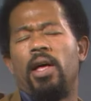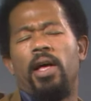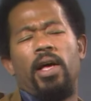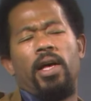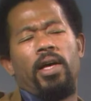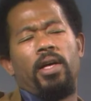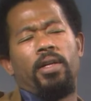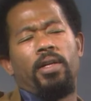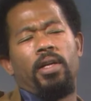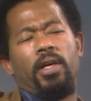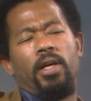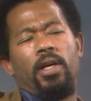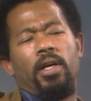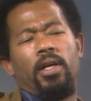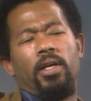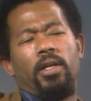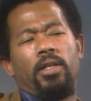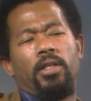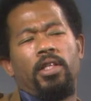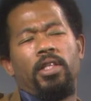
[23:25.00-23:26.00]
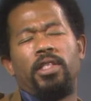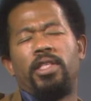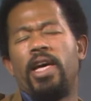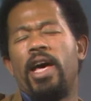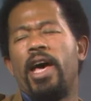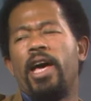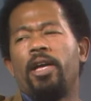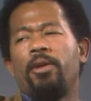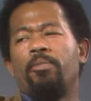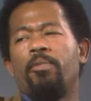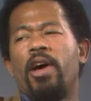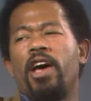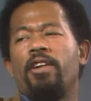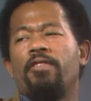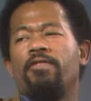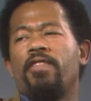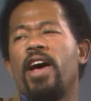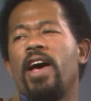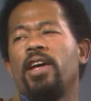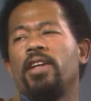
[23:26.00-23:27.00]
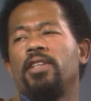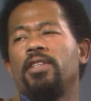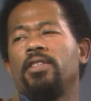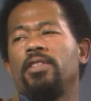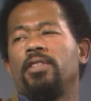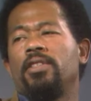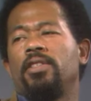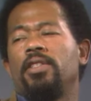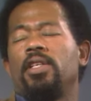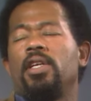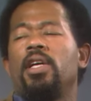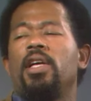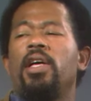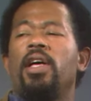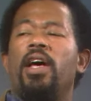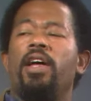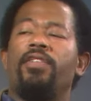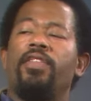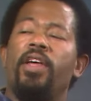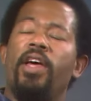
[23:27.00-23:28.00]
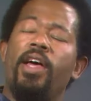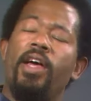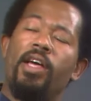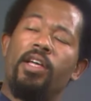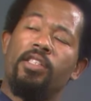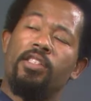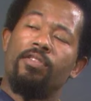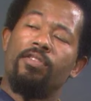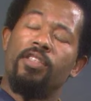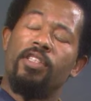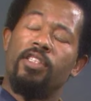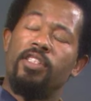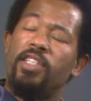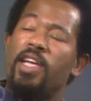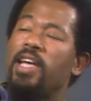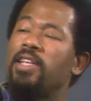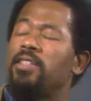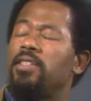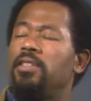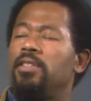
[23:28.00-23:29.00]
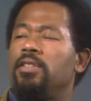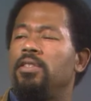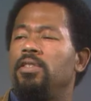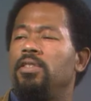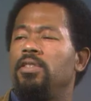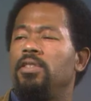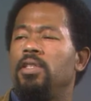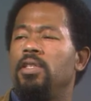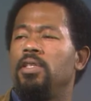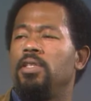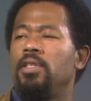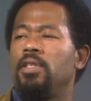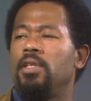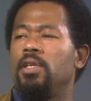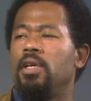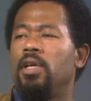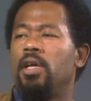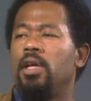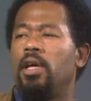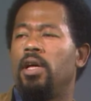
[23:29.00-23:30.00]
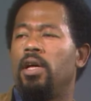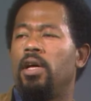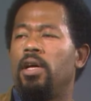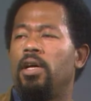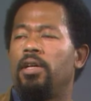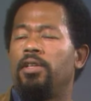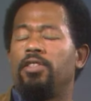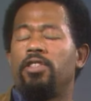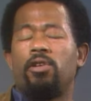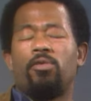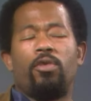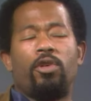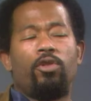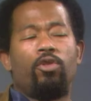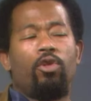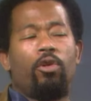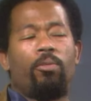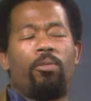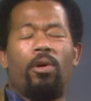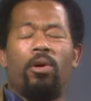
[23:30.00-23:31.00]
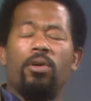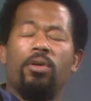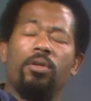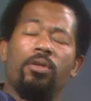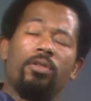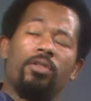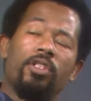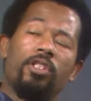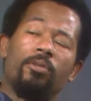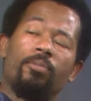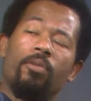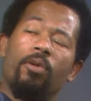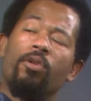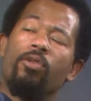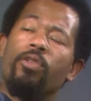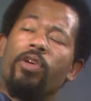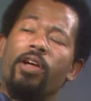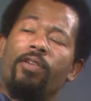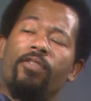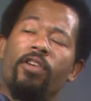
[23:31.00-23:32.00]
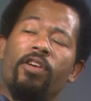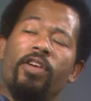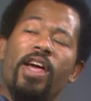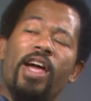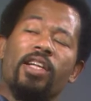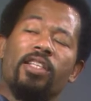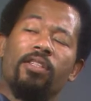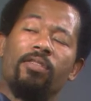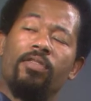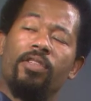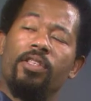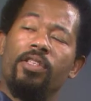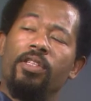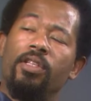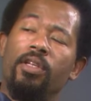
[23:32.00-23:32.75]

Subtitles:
and he died by violence at the hands of an assassin, you see, someone who opposed his program very actively.